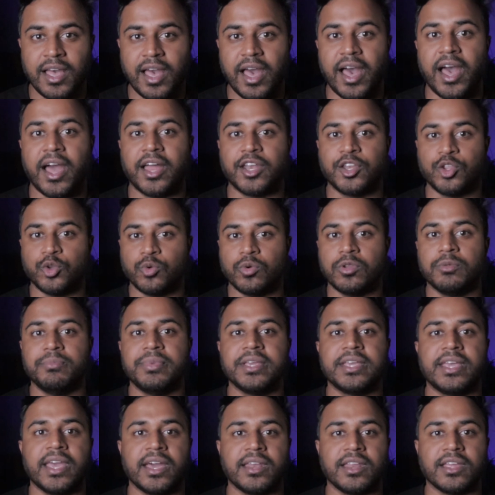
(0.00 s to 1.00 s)
and you will
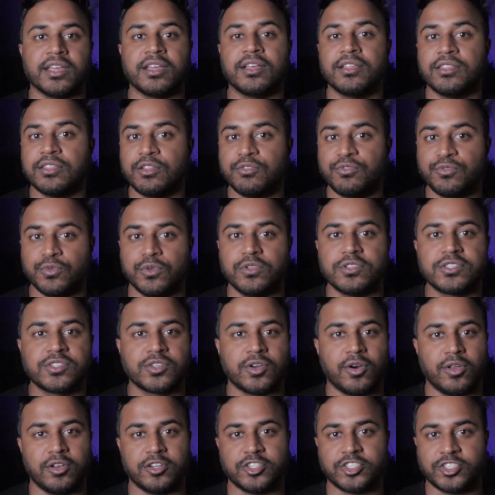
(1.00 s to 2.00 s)
be getting the full
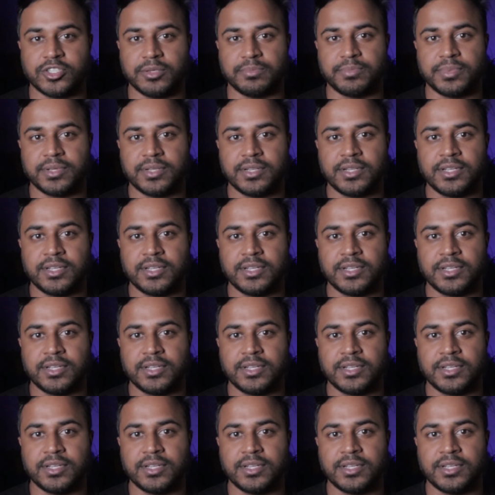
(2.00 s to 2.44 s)
scholarship.